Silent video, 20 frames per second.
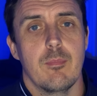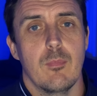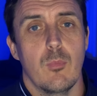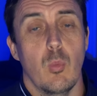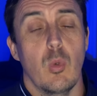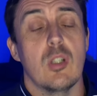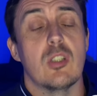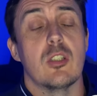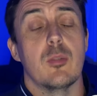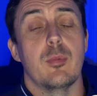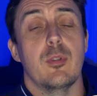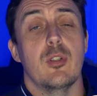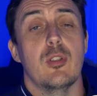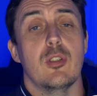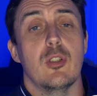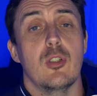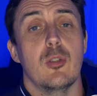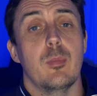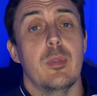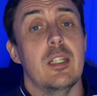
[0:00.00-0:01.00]
What's up
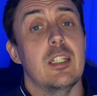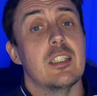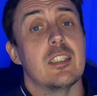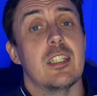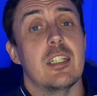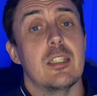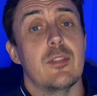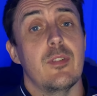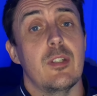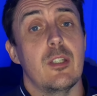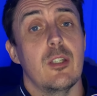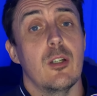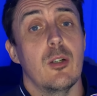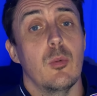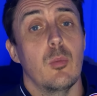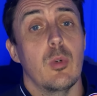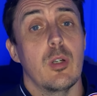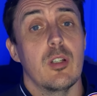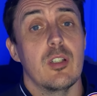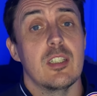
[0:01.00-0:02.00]
YouTube? In today's video,
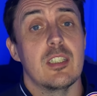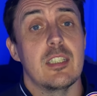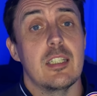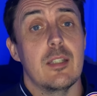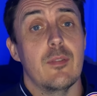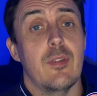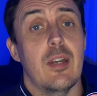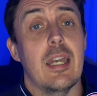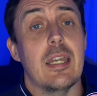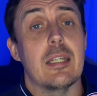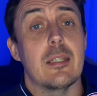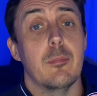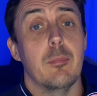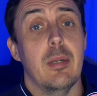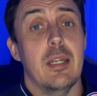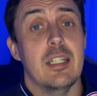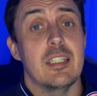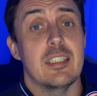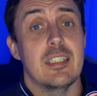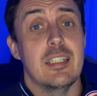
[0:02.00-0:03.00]
we're going to see if I can
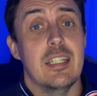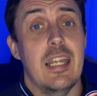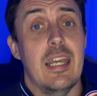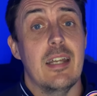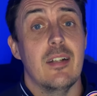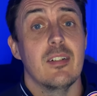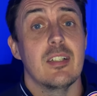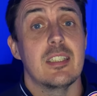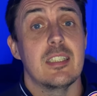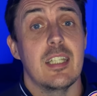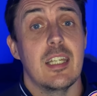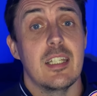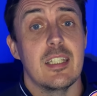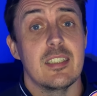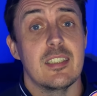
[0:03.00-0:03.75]
pass an LTA